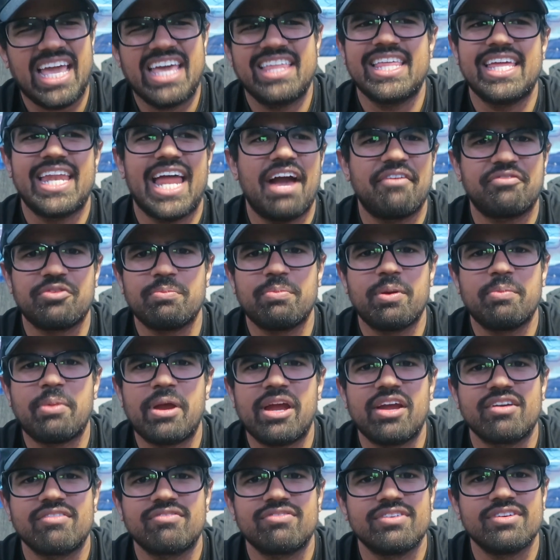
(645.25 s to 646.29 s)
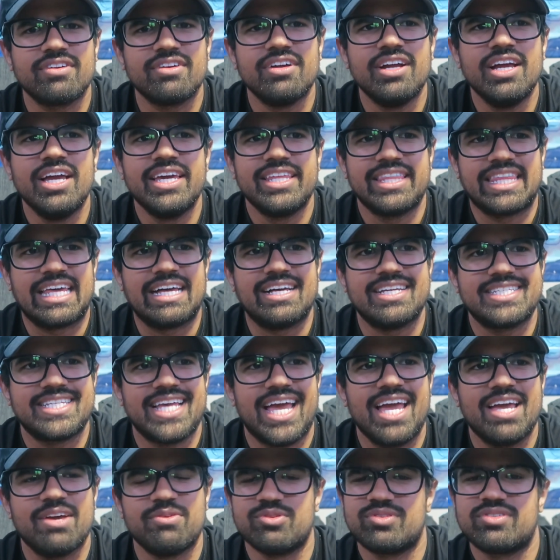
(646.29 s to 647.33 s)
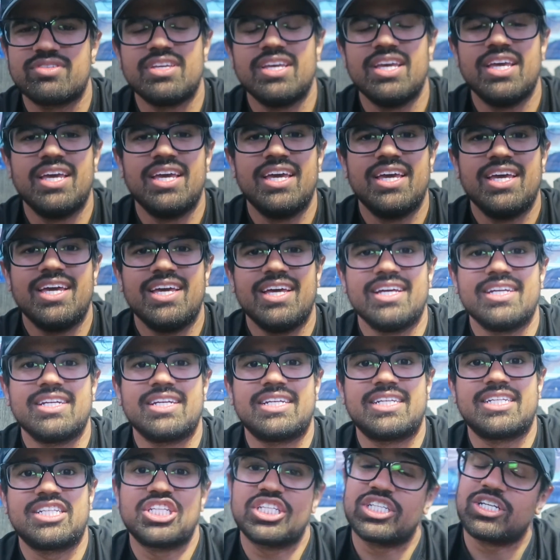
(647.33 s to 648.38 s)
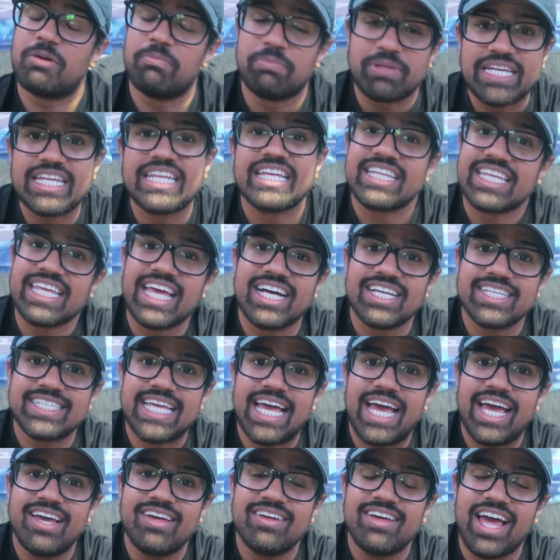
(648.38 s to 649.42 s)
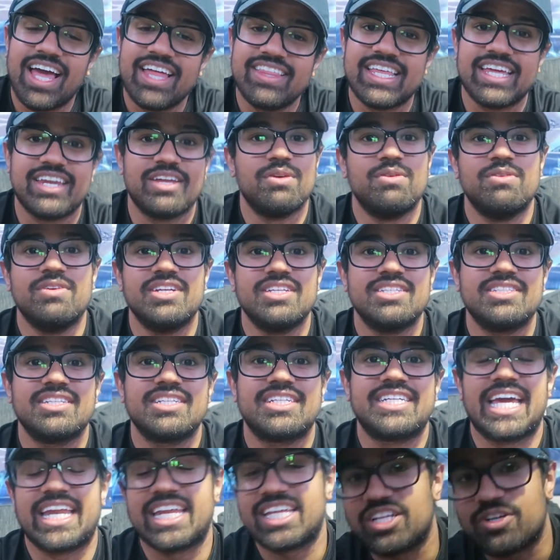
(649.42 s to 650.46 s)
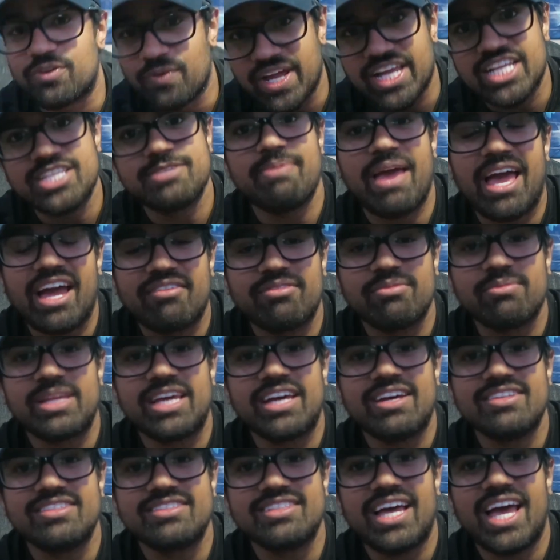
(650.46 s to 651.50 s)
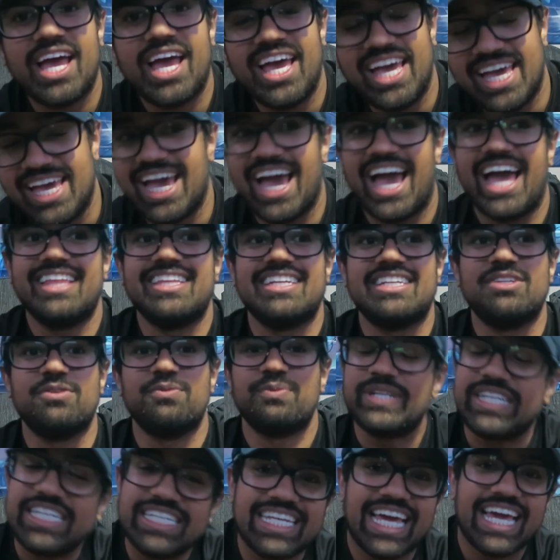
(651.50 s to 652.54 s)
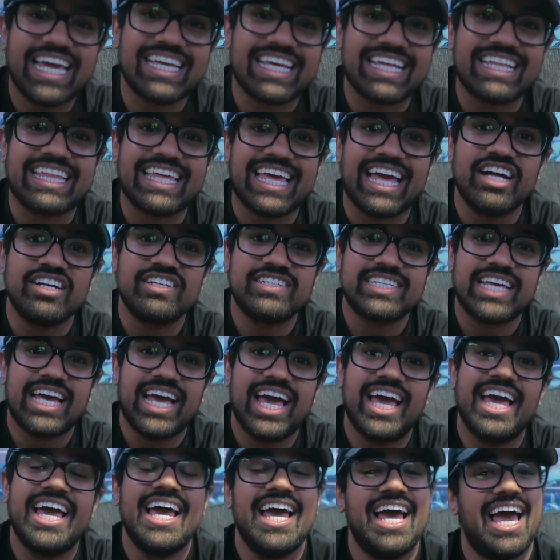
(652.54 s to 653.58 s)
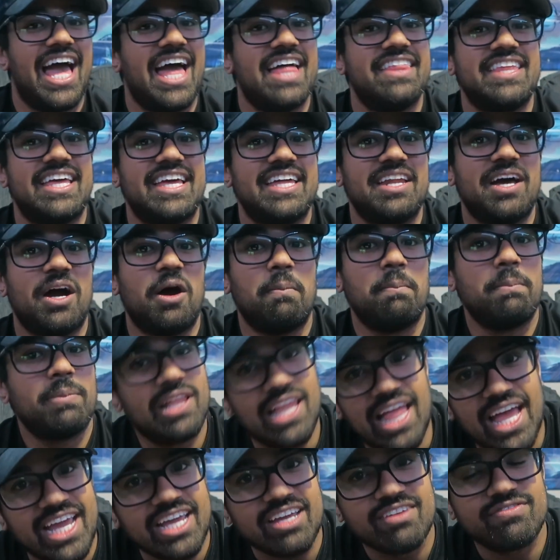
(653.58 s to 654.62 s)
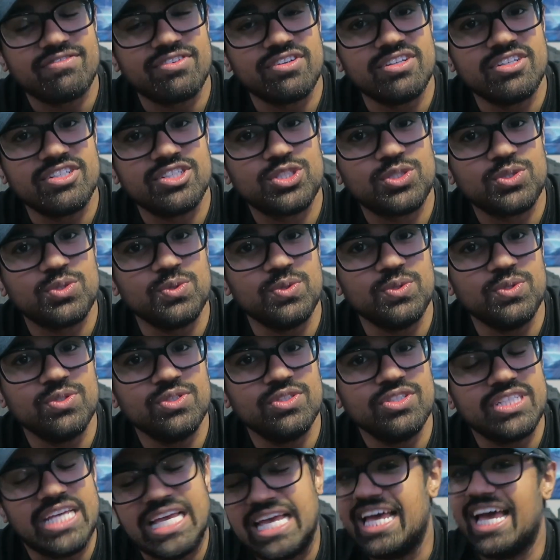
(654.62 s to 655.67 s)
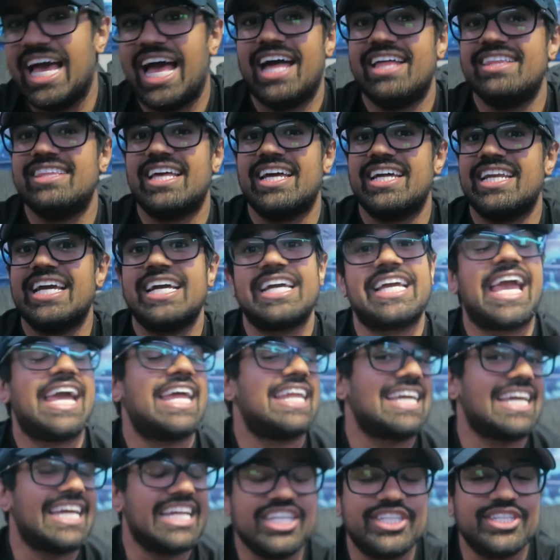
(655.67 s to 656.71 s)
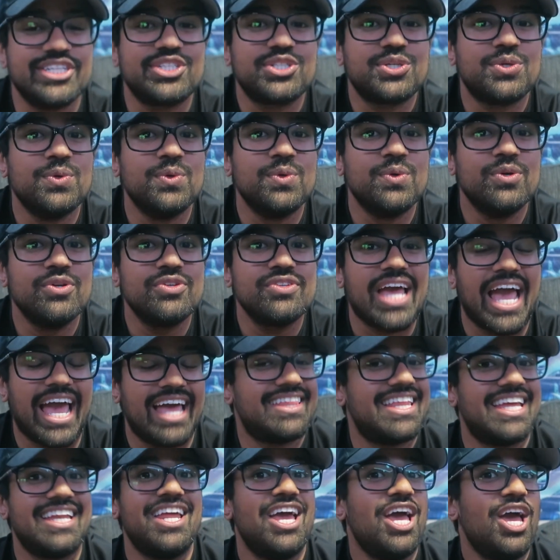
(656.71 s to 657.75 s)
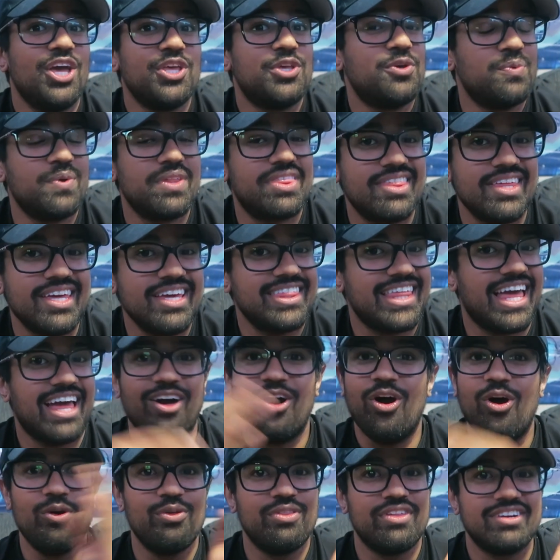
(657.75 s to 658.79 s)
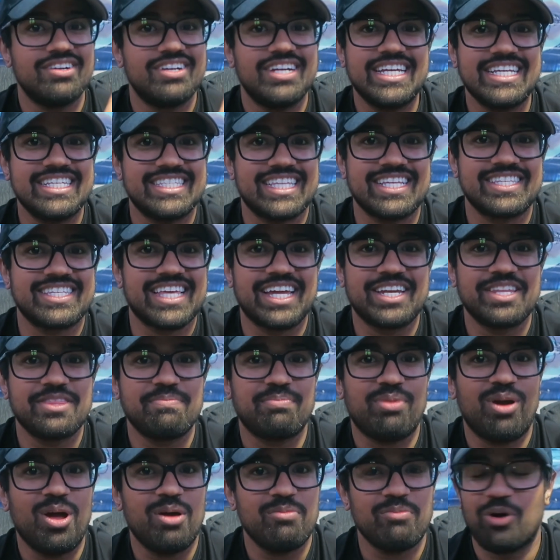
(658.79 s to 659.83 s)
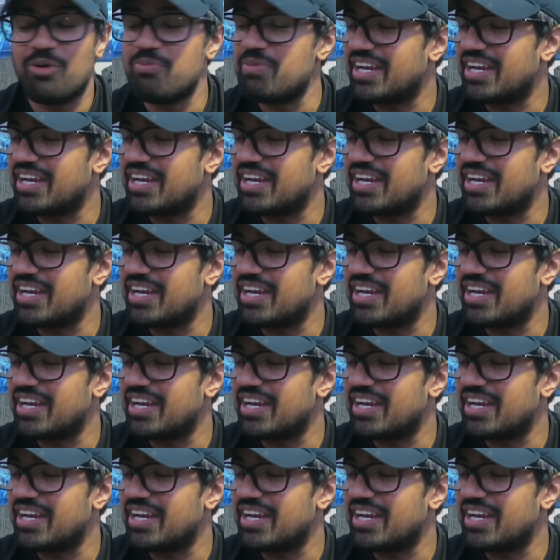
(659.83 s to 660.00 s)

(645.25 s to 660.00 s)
And then after preparing for the LSAT, it was completing the LSAT, and then it was getting the grades back from the LSAT, and then retaking the LSAT, and then applying for schools, and then getting into schools. And then you would think that, oh, there it is, that's the end of the problem.